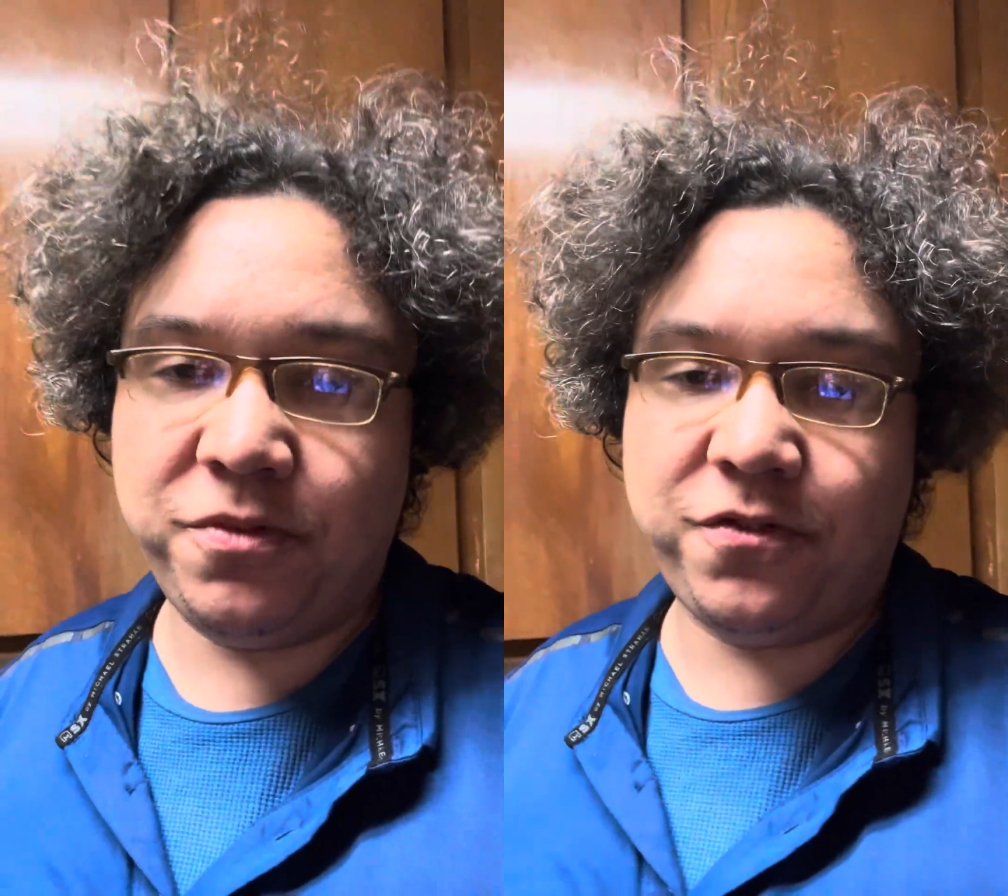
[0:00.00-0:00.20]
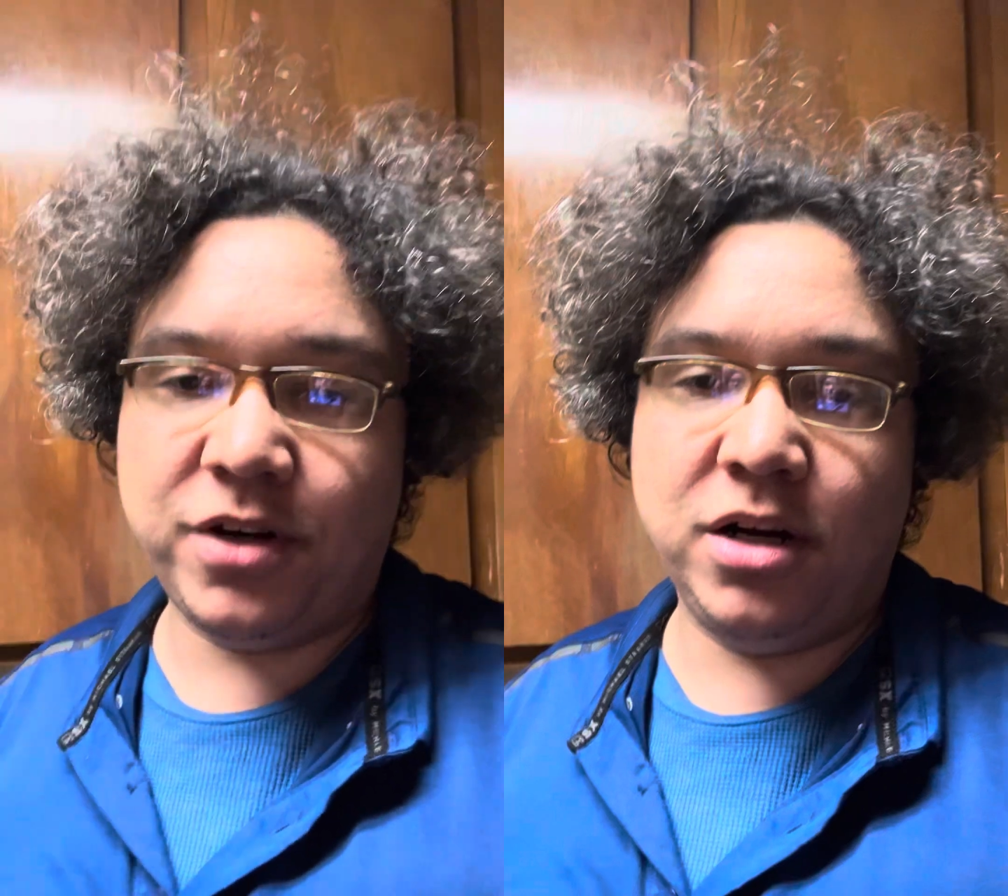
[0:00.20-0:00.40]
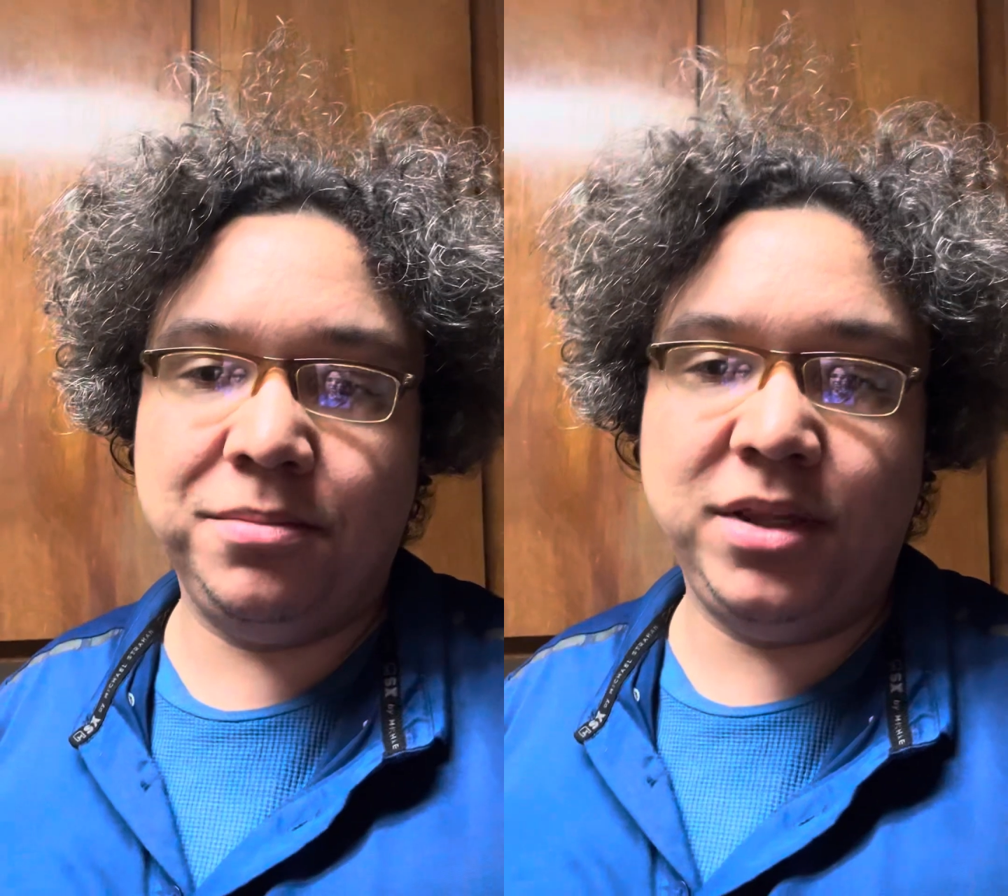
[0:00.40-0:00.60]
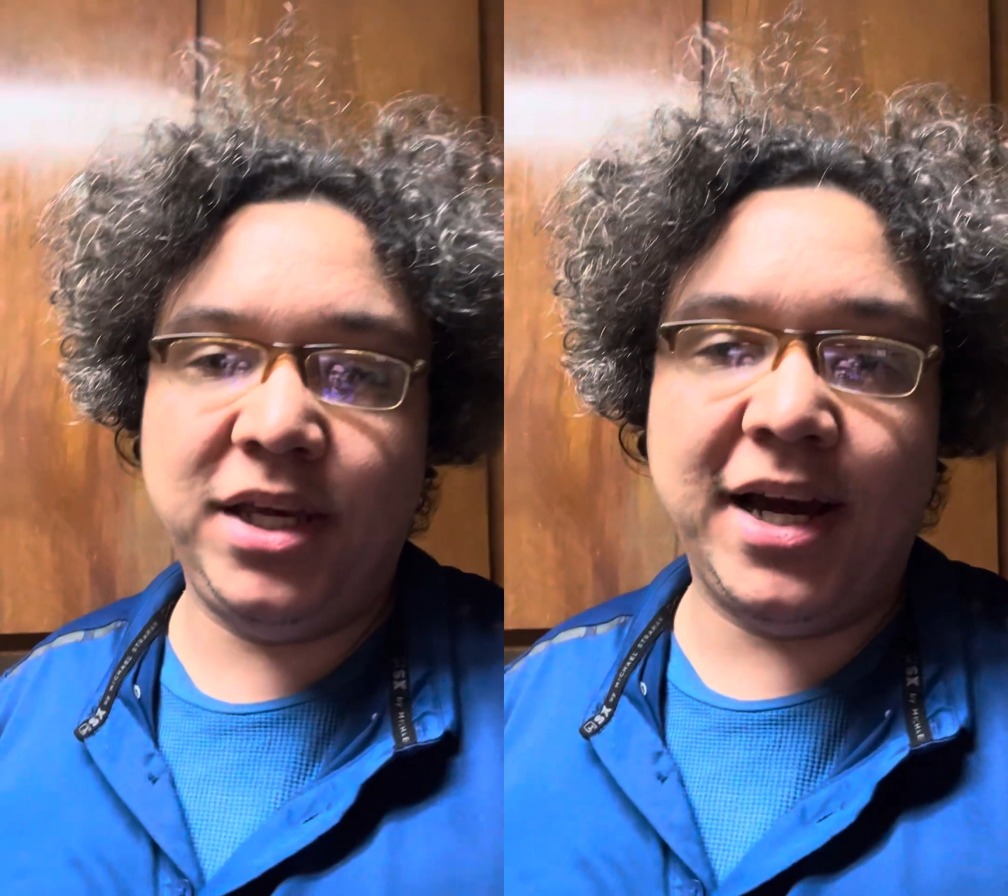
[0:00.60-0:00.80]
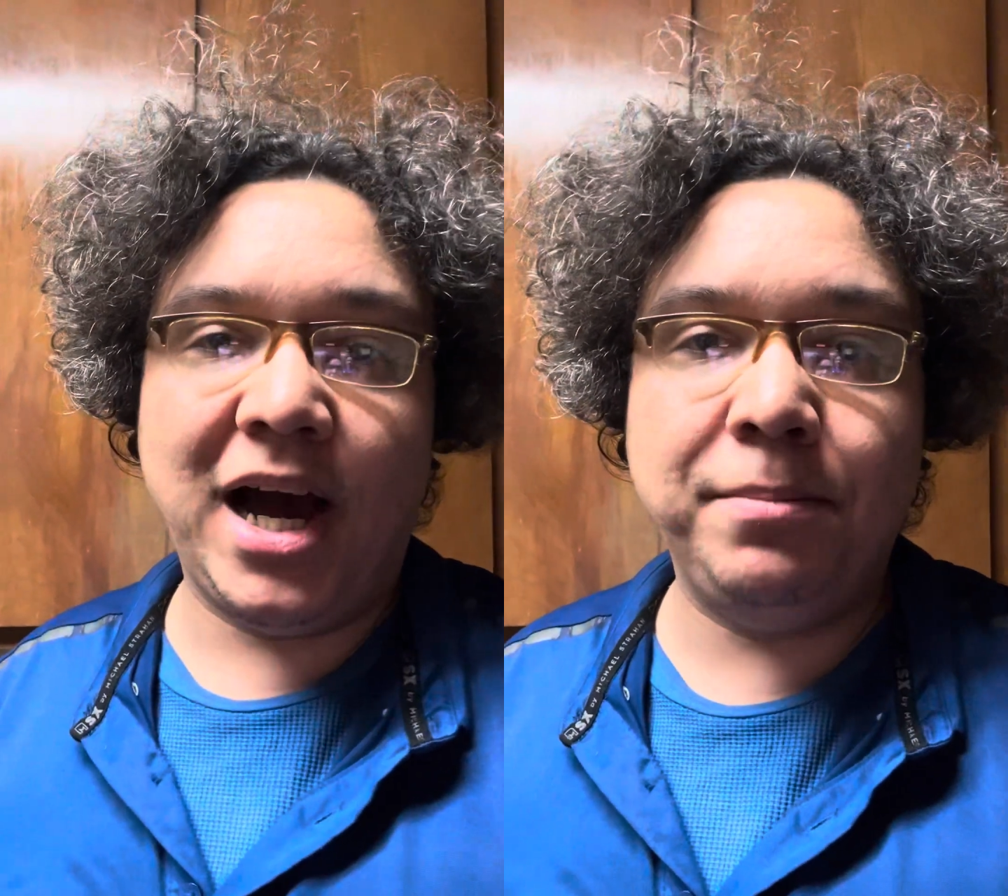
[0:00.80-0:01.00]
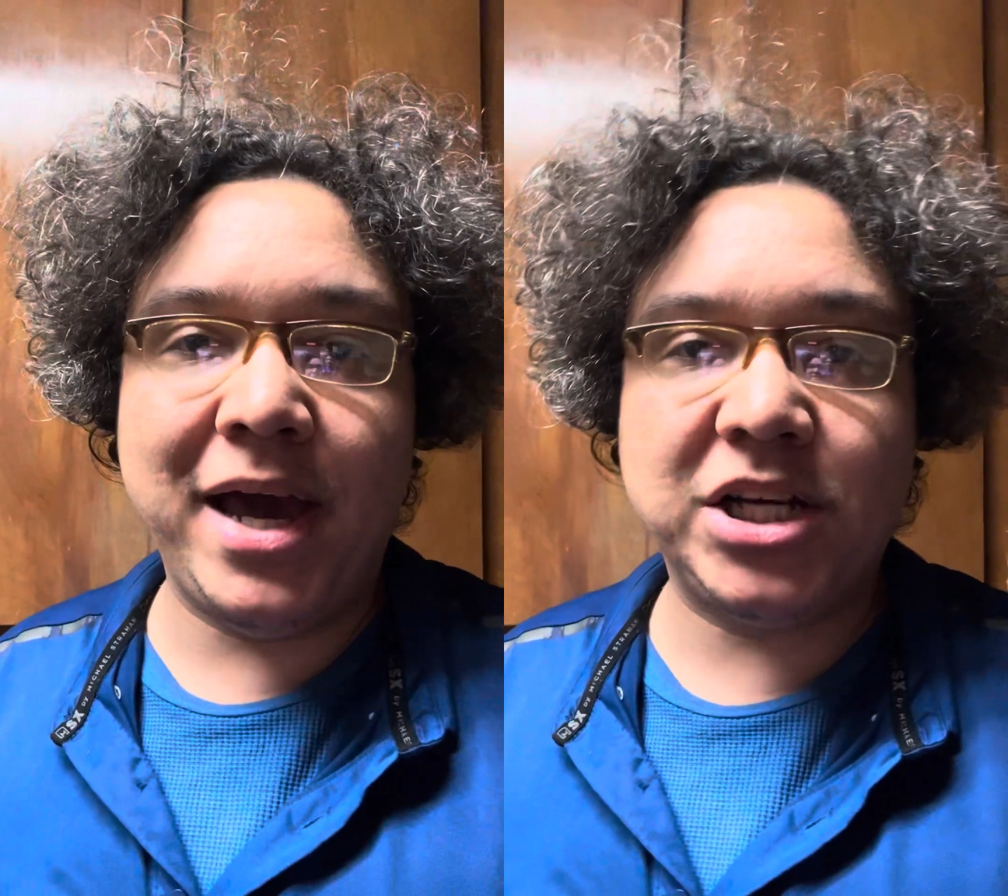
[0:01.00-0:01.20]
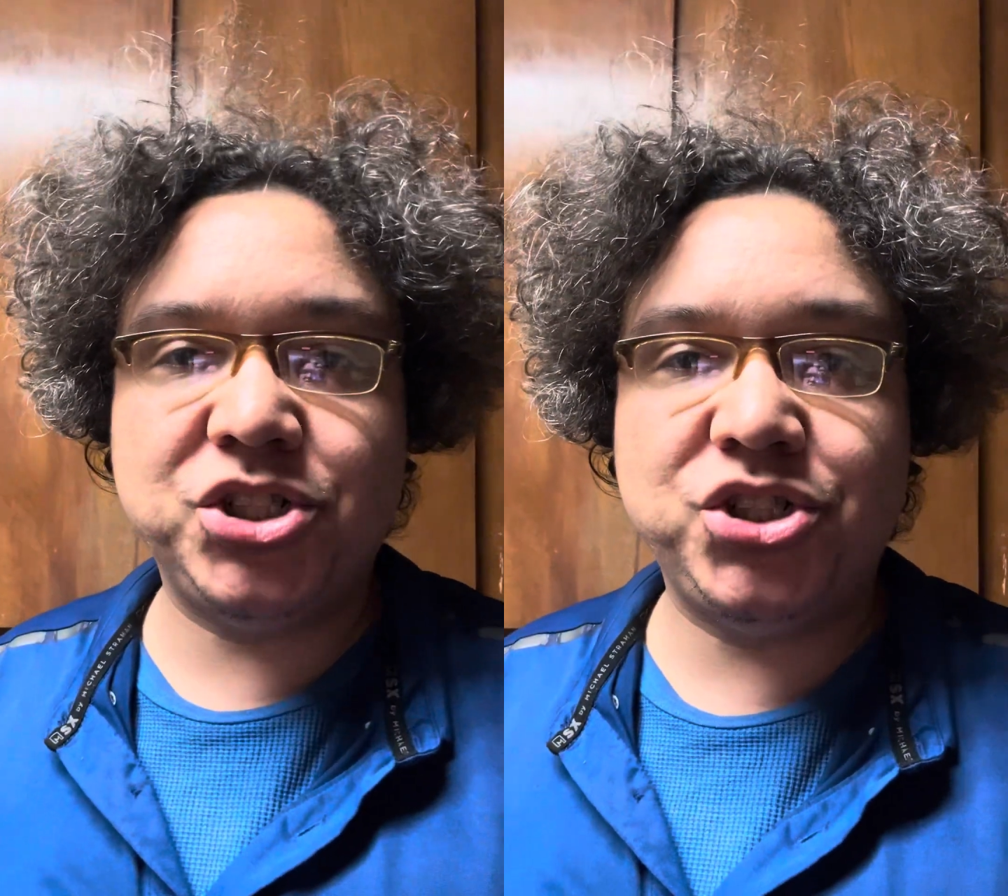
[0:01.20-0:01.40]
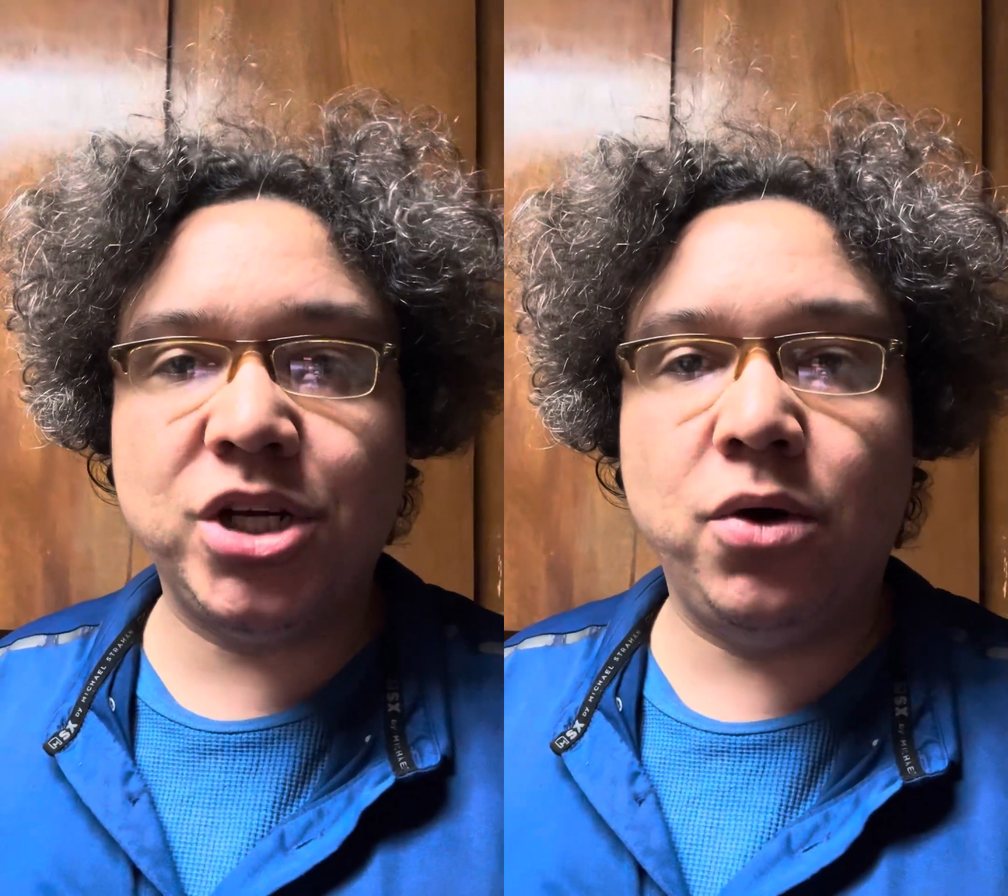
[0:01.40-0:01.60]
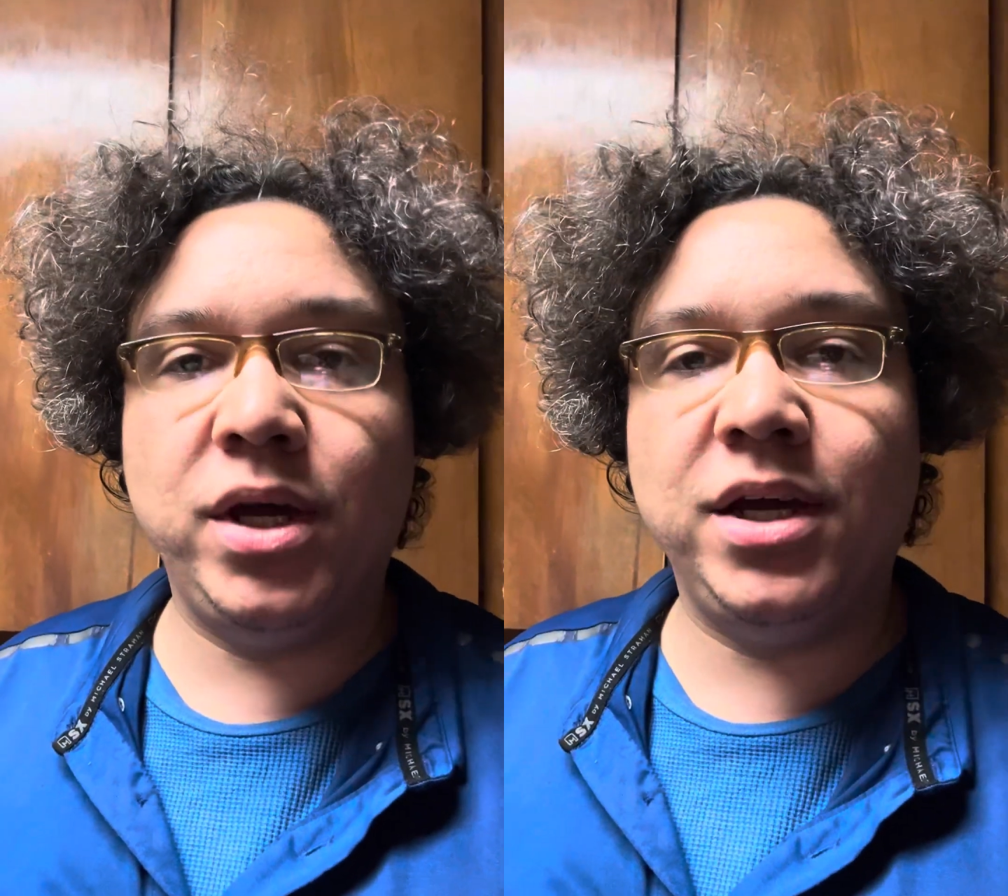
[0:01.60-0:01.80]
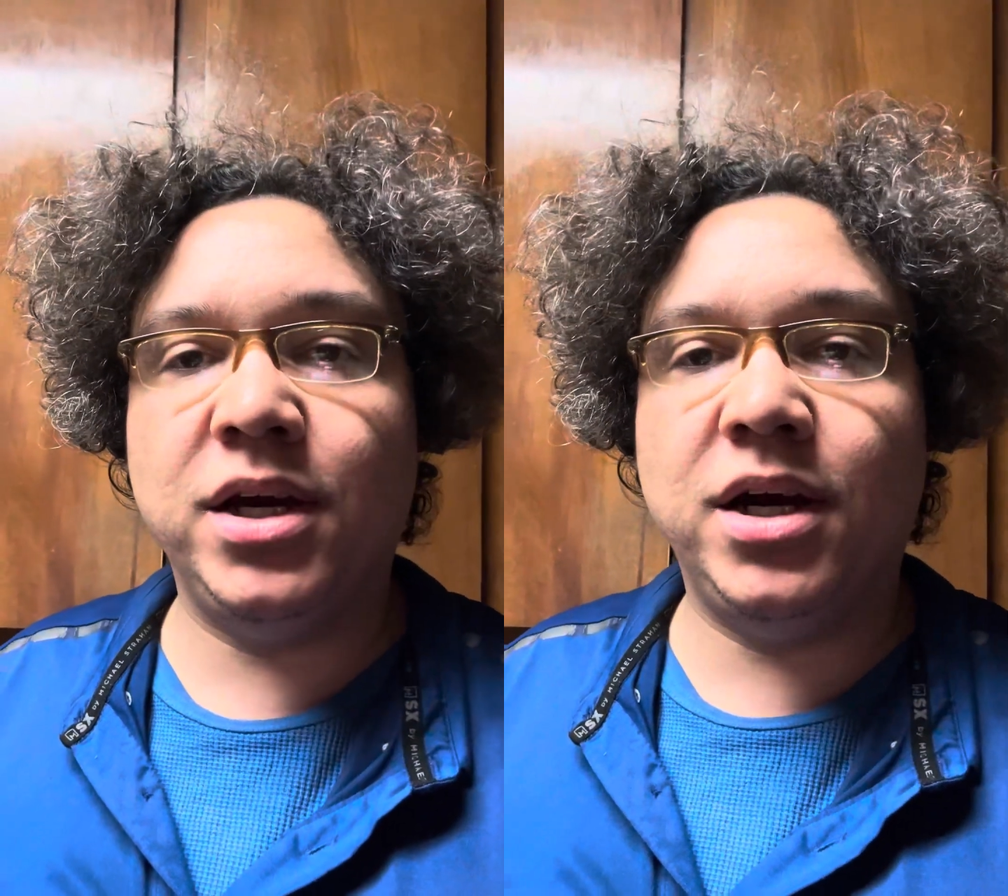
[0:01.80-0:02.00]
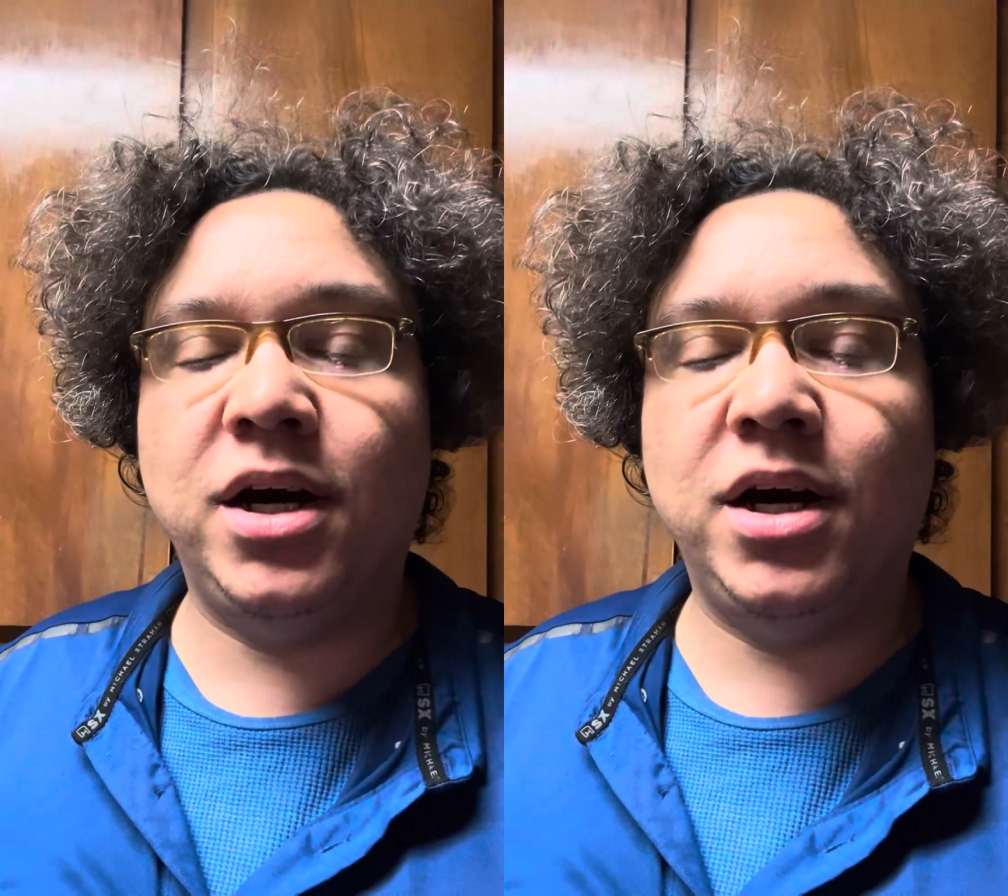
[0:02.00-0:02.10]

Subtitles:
from the IMAX showing